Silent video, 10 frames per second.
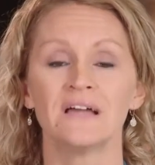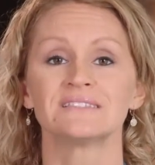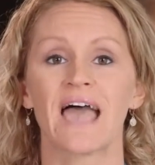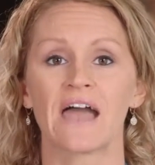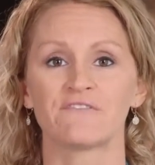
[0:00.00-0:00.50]

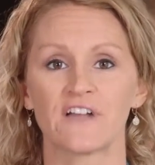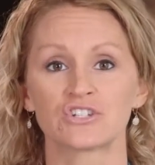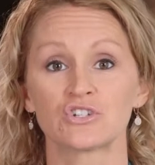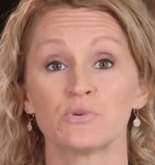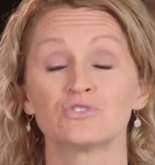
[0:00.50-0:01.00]
to add
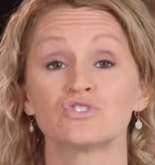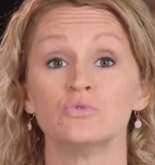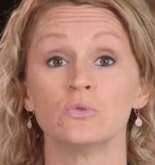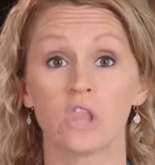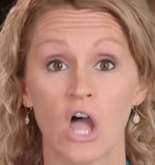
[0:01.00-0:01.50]
vegetables to
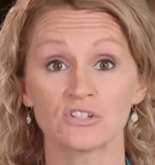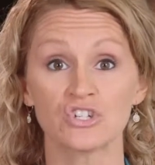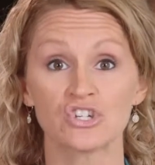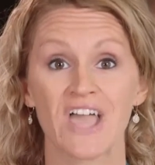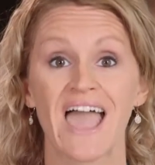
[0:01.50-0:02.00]

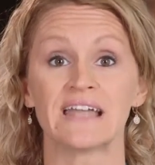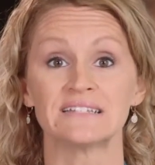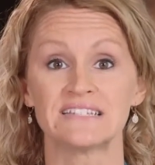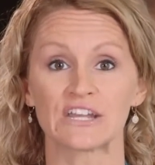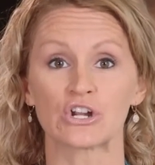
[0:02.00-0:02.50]
lunch
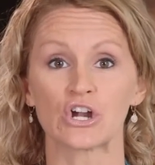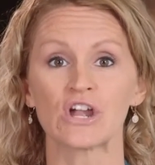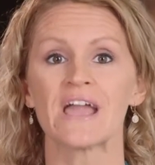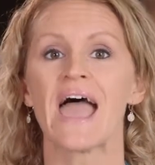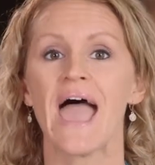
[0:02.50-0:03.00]
and dinner